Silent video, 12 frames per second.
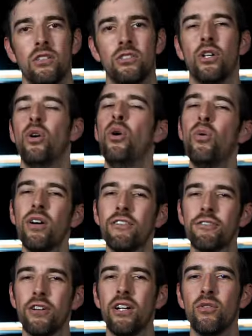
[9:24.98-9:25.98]
So who are
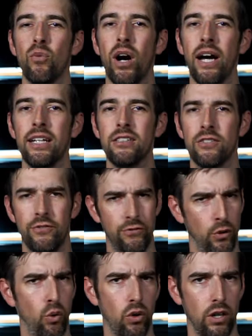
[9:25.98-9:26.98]
front wides
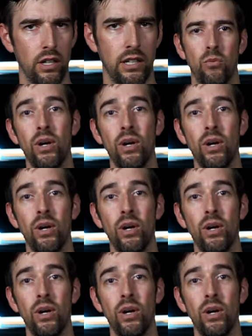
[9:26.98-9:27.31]
for?